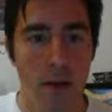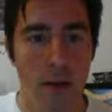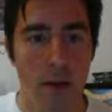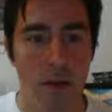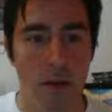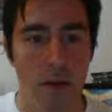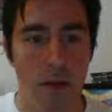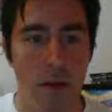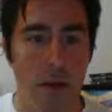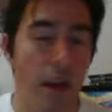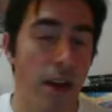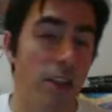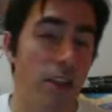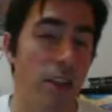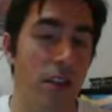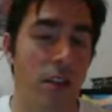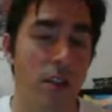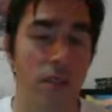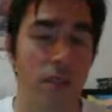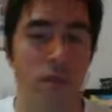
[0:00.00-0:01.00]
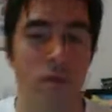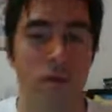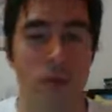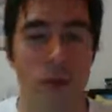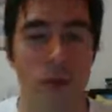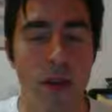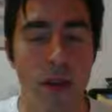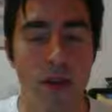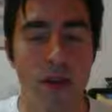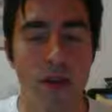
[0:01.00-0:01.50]
Well, actually, to
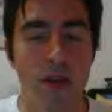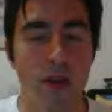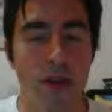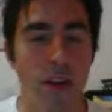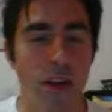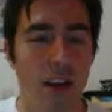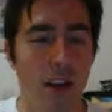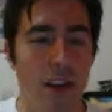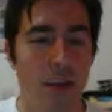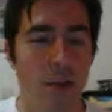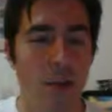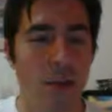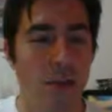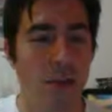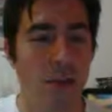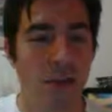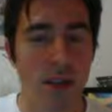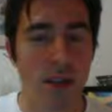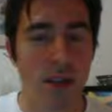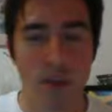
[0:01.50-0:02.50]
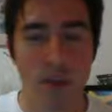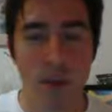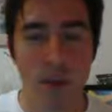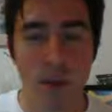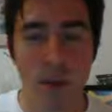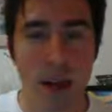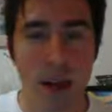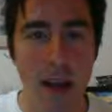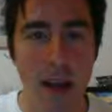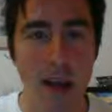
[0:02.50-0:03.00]
me, this looks like a great position for
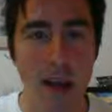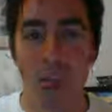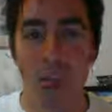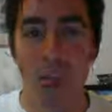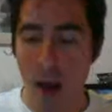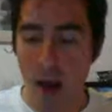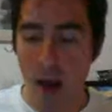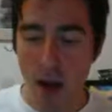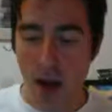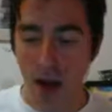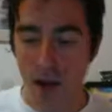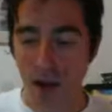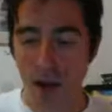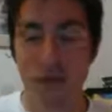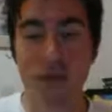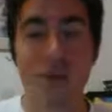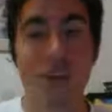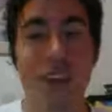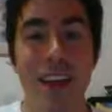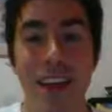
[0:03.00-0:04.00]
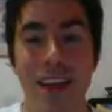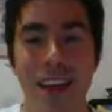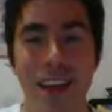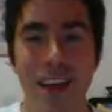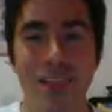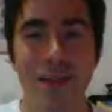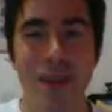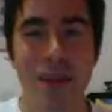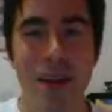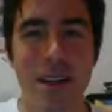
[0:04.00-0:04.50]
black. All right, thanks
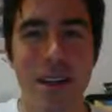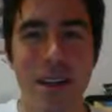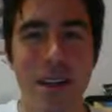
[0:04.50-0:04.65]
for watching.